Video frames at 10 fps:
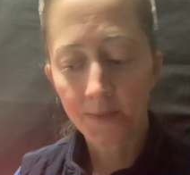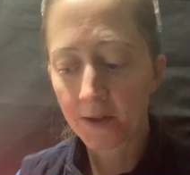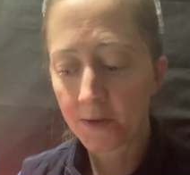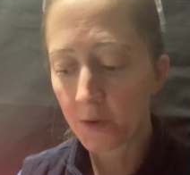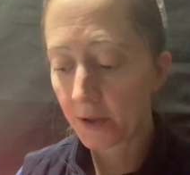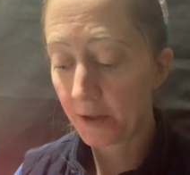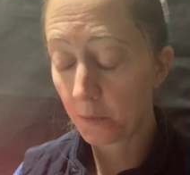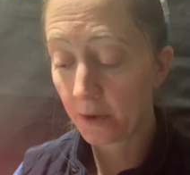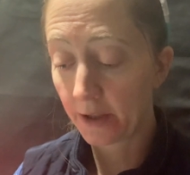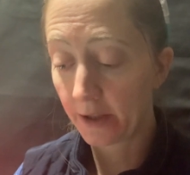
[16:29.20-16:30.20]
So
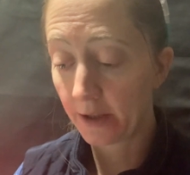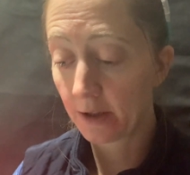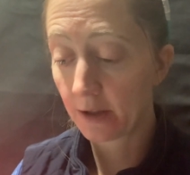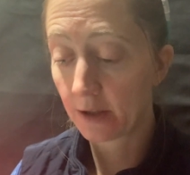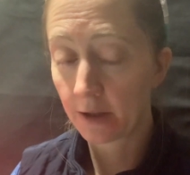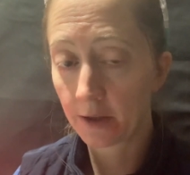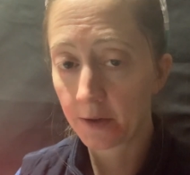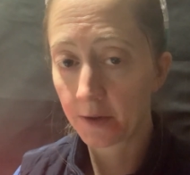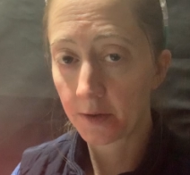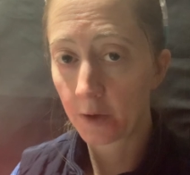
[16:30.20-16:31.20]
anyway,
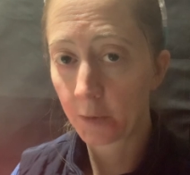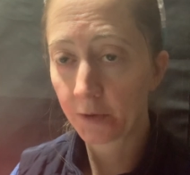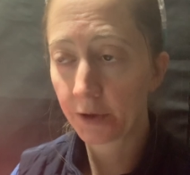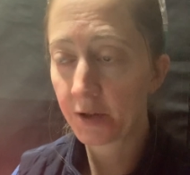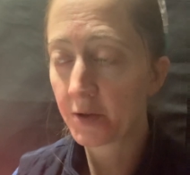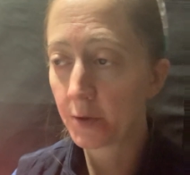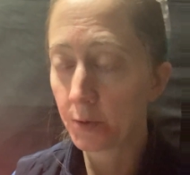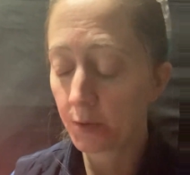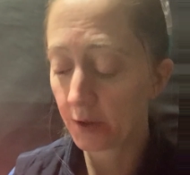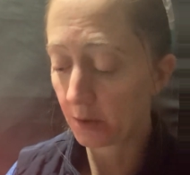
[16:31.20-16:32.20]
hopefully
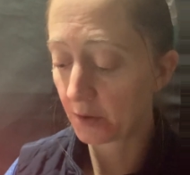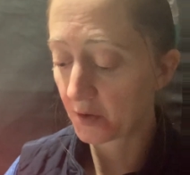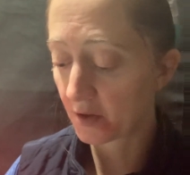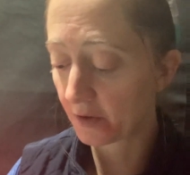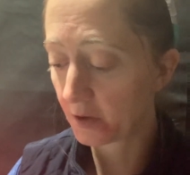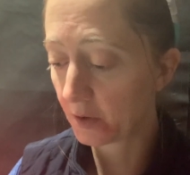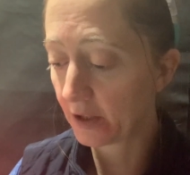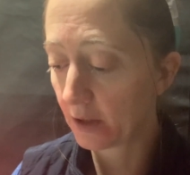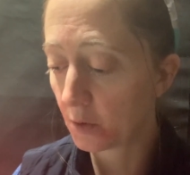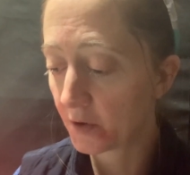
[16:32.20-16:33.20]
soon I want to start doing
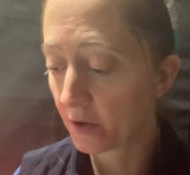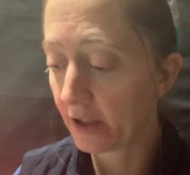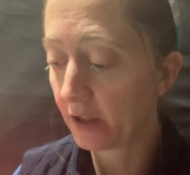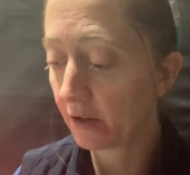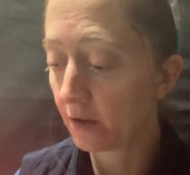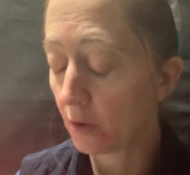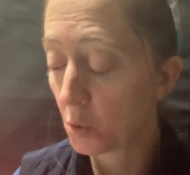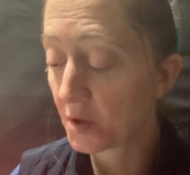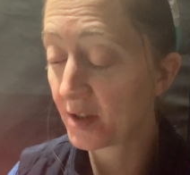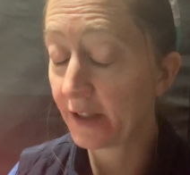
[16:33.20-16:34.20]
that.
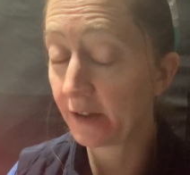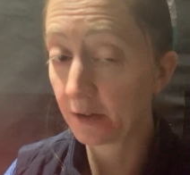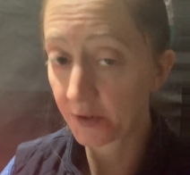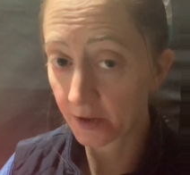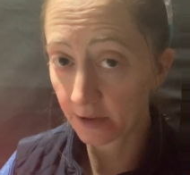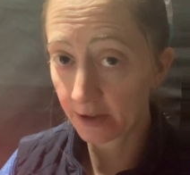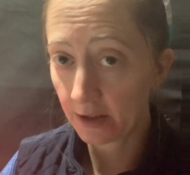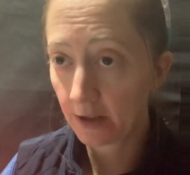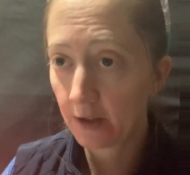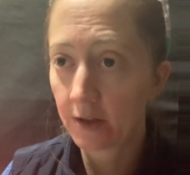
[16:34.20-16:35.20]
Ozonated glycerin,
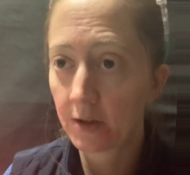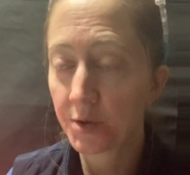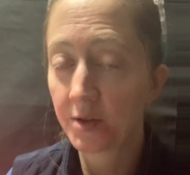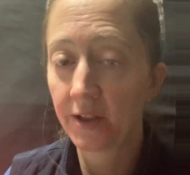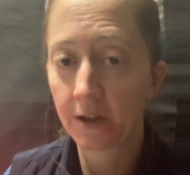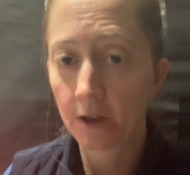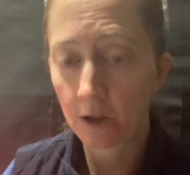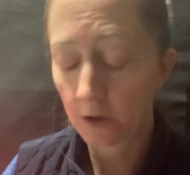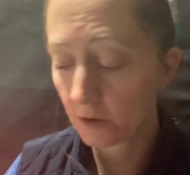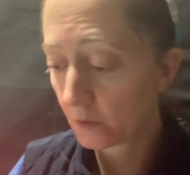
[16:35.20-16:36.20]
ozonated
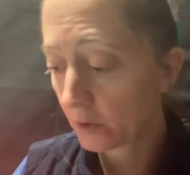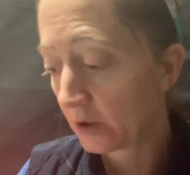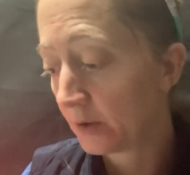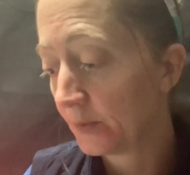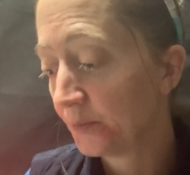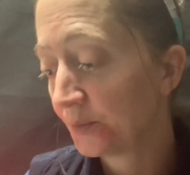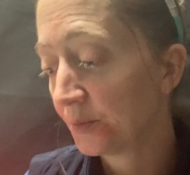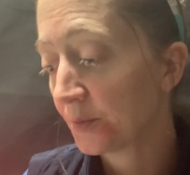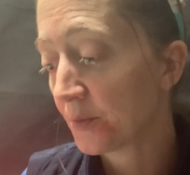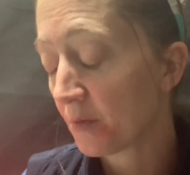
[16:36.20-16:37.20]
olive oil
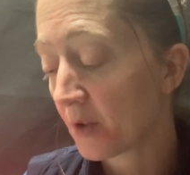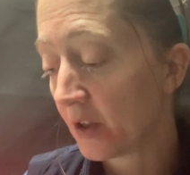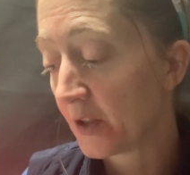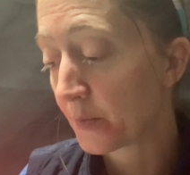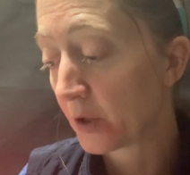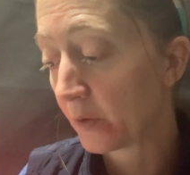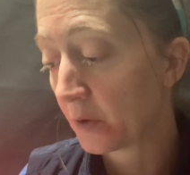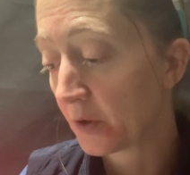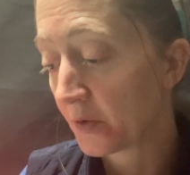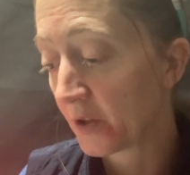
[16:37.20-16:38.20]
is probably
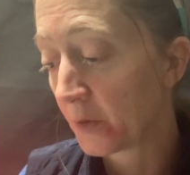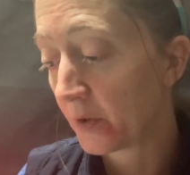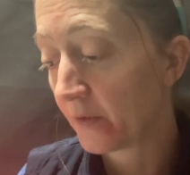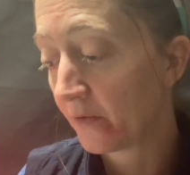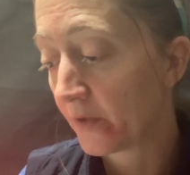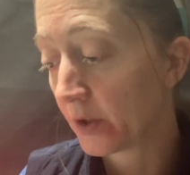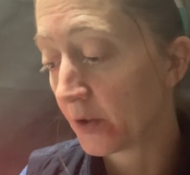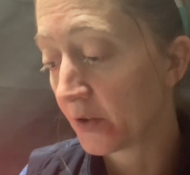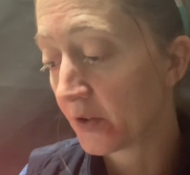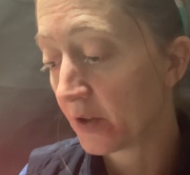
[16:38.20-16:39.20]
what I'll start with
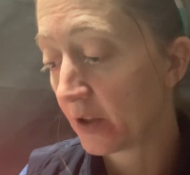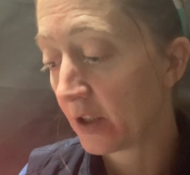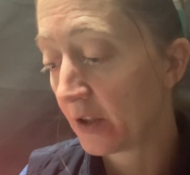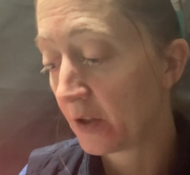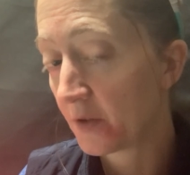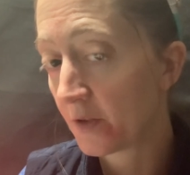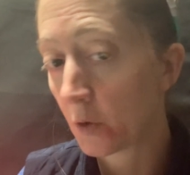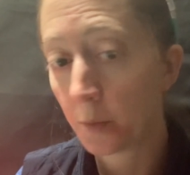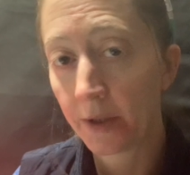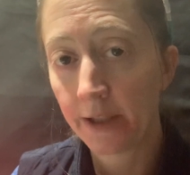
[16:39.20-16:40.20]
first. And there's
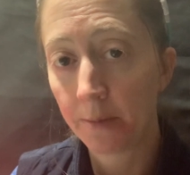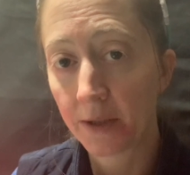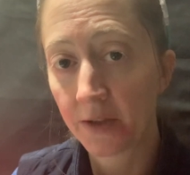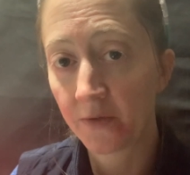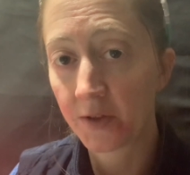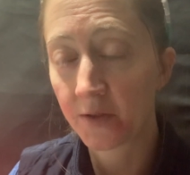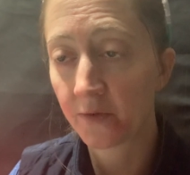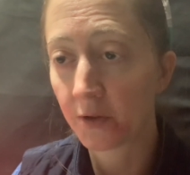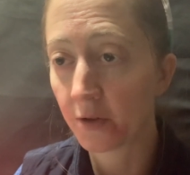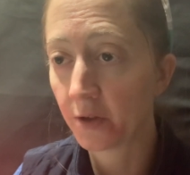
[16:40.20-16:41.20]
so many benefits
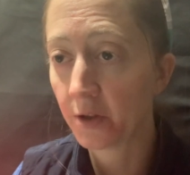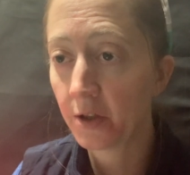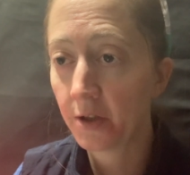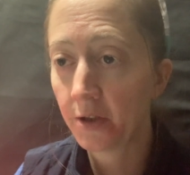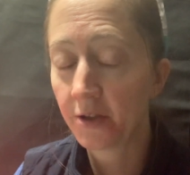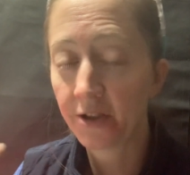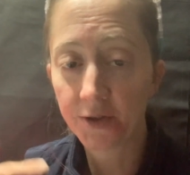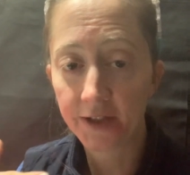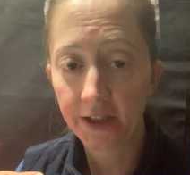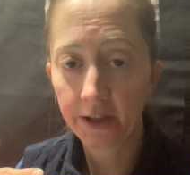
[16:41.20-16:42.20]
for your
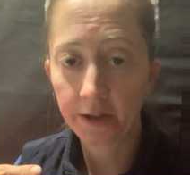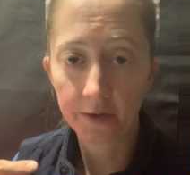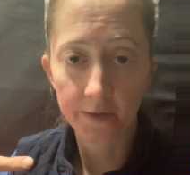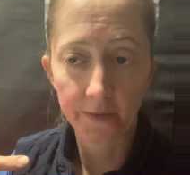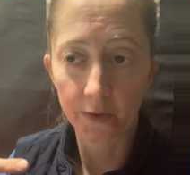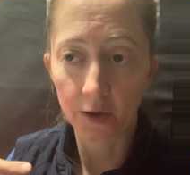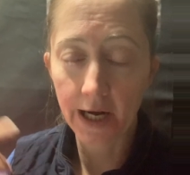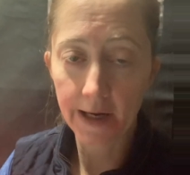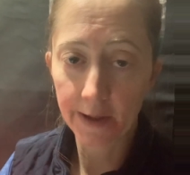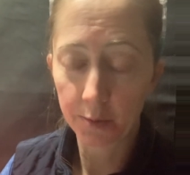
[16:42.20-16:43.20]
teeth, for
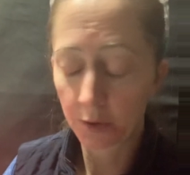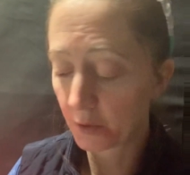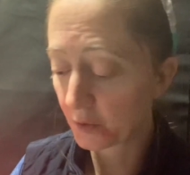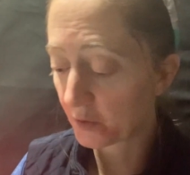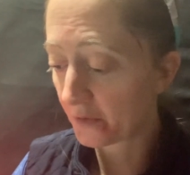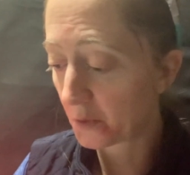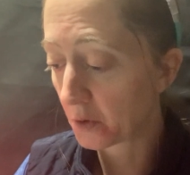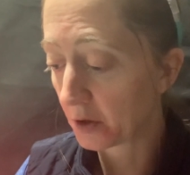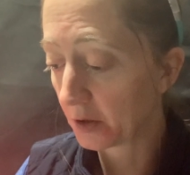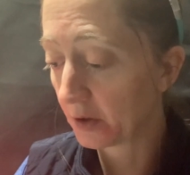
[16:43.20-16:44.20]
animals,
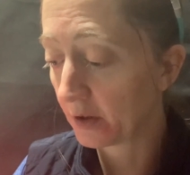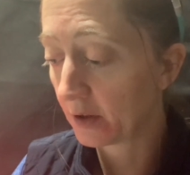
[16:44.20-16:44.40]
for